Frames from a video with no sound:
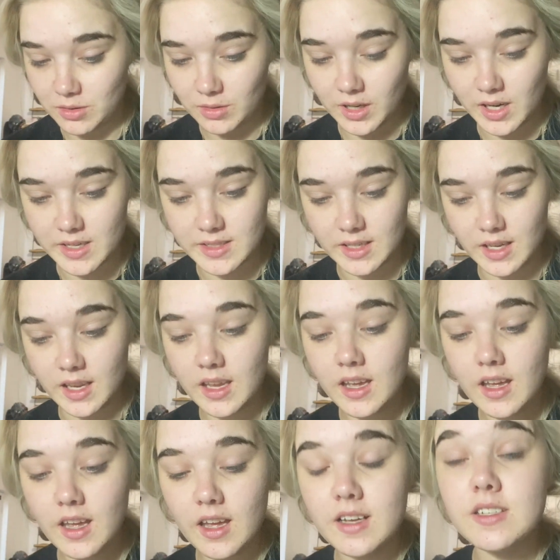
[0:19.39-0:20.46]
crazy.
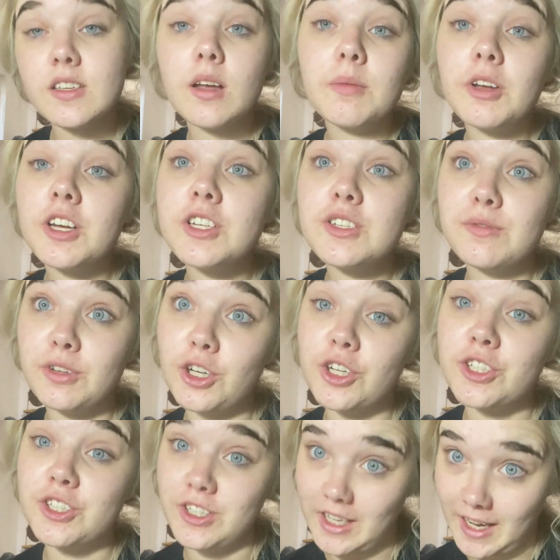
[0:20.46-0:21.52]
So I'm going to vlog
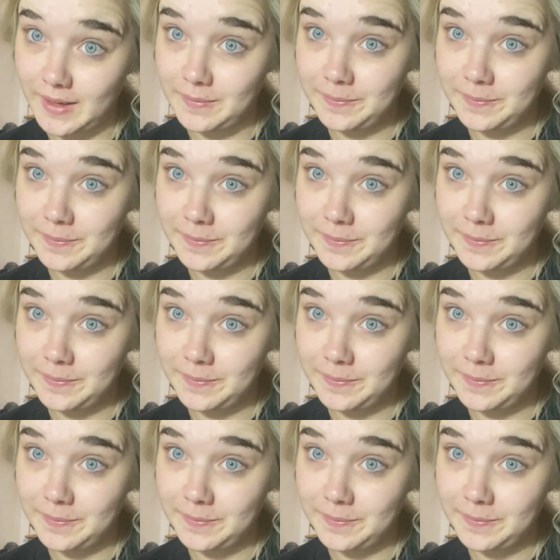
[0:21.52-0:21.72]
today.